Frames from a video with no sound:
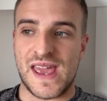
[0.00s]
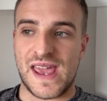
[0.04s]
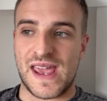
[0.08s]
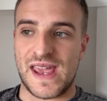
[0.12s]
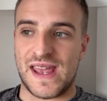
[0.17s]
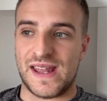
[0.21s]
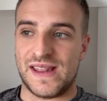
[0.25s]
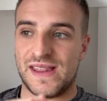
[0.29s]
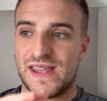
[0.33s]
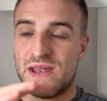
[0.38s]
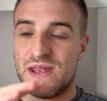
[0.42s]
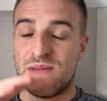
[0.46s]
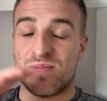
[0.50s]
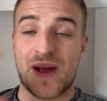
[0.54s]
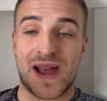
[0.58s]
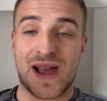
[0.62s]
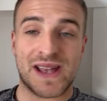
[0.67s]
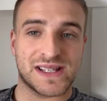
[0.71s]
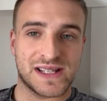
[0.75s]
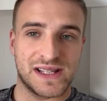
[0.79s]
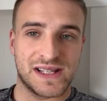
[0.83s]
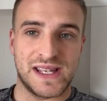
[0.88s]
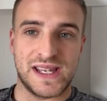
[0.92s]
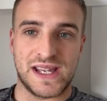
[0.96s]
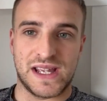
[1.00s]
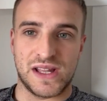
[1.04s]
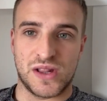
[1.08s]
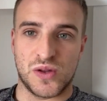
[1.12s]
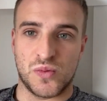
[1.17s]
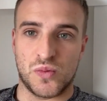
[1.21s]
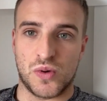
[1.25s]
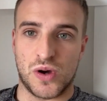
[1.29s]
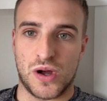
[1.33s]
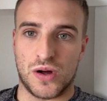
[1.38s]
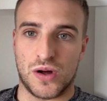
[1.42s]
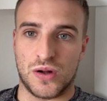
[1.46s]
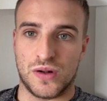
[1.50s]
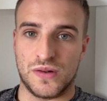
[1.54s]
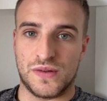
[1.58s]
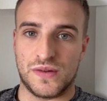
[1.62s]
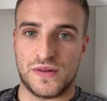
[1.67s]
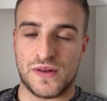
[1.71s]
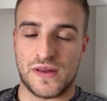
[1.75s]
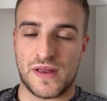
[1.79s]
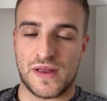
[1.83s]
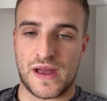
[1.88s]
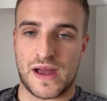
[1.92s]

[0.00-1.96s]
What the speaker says: in the best league in the world.